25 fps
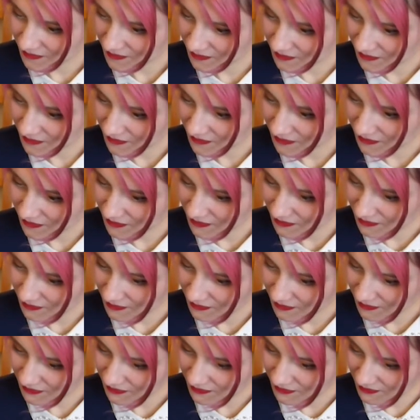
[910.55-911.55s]
under the
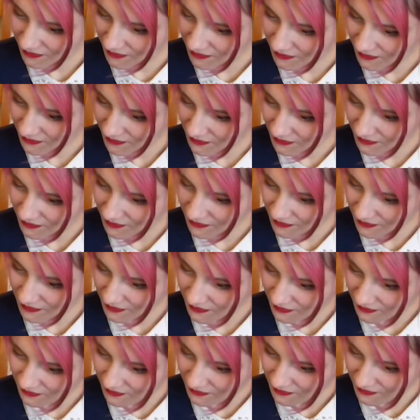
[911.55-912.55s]
blow,
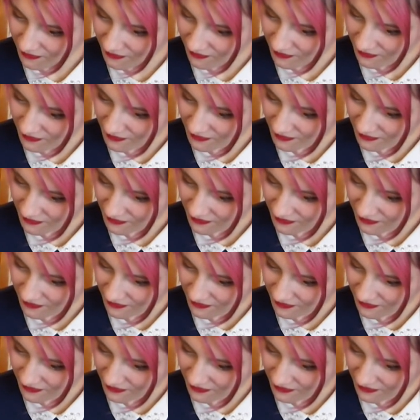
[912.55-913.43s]
laughed and laughed.